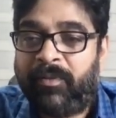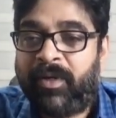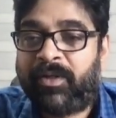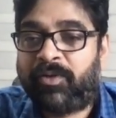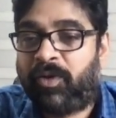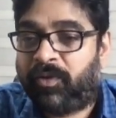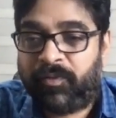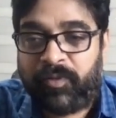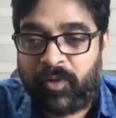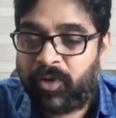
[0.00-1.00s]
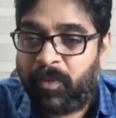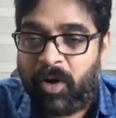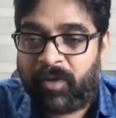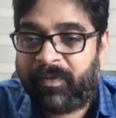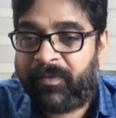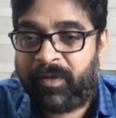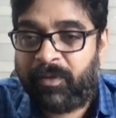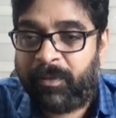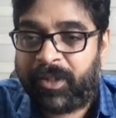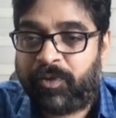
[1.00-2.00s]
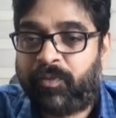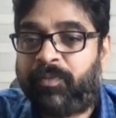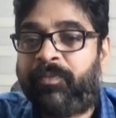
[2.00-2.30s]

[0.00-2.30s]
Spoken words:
will equal to 4, so mod V1 will be 2.